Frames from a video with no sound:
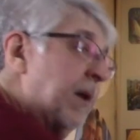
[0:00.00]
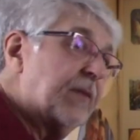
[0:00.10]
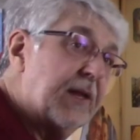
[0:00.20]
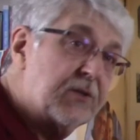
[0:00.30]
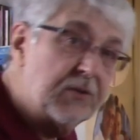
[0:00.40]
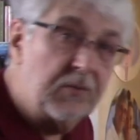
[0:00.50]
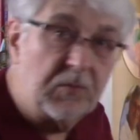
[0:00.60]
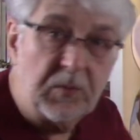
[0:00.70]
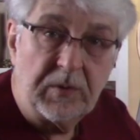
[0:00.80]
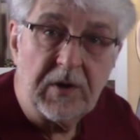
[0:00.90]
about that
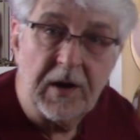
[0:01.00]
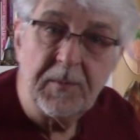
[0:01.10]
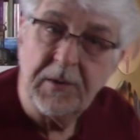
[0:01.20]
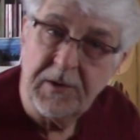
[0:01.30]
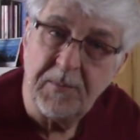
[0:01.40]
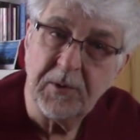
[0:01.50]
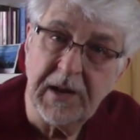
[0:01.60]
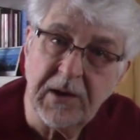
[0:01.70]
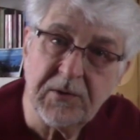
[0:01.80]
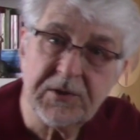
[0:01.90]
soon when we talk about
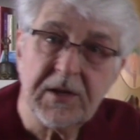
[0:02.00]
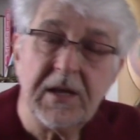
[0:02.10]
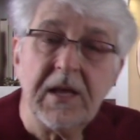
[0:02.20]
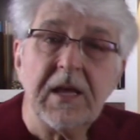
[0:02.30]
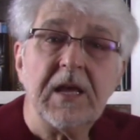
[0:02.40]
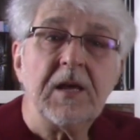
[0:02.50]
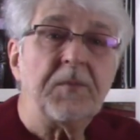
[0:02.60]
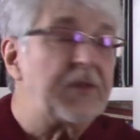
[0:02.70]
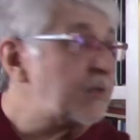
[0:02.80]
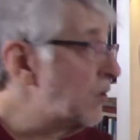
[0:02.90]
doppelgangers.
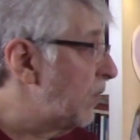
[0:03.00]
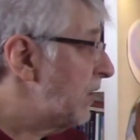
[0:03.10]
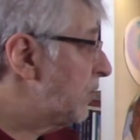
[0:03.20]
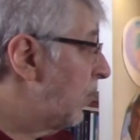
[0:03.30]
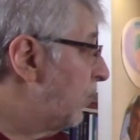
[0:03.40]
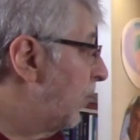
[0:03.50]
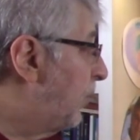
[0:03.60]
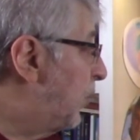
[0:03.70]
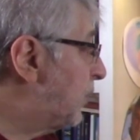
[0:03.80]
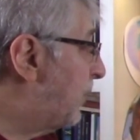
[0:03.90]
But this threshold will
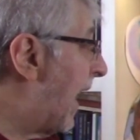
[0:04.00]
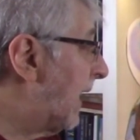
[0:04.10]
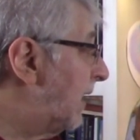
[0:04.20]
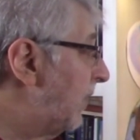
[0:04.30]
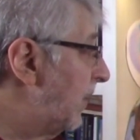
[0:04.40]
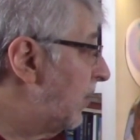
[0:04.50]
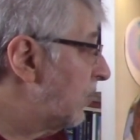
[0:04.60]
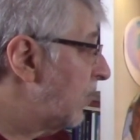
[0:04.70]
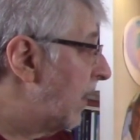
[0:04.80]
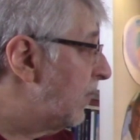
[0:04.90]
push back anything
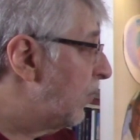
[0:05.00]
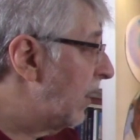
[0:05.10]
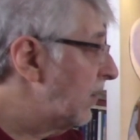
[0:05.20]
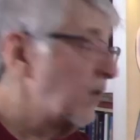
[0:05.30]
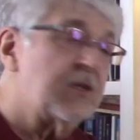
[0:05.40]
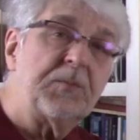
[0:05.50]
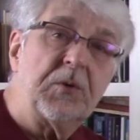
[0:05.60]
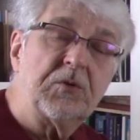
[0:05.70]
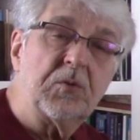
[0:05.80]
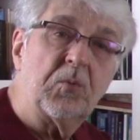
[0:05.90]
you're trying to bring into the
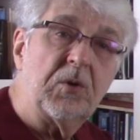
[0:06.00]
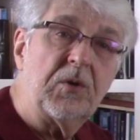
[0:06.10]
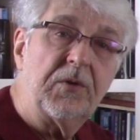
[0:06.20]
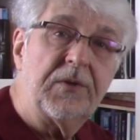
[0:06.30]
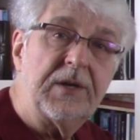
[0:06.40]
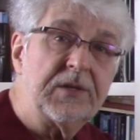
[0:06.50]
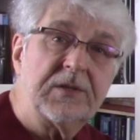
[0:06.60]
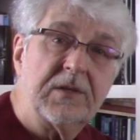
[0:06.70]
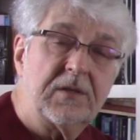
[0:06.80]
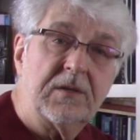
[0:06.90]
spiritual world that
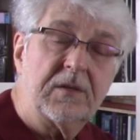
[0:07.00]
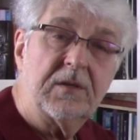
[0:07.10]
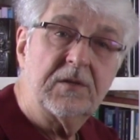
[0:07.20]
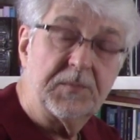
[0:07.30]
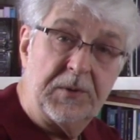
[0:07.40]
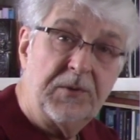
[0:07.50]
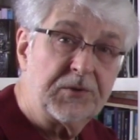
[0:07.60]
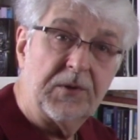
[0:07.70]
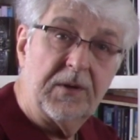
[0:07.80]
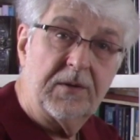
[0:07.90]
isn't
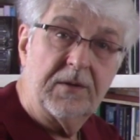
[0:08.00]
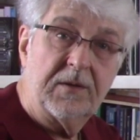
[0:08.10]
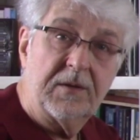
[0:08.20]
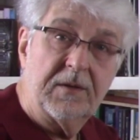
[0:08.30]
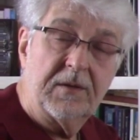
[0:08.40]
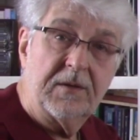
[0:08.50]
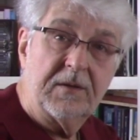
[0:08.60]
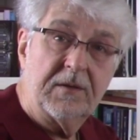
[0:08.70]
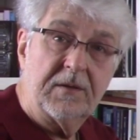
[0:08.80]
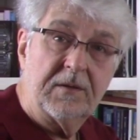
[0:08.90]
spiritual.
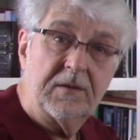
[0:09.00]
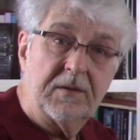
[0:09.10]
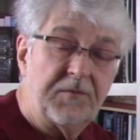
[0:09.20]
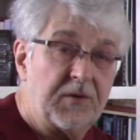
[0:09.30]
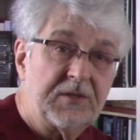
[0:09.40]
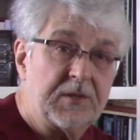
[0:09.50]
Very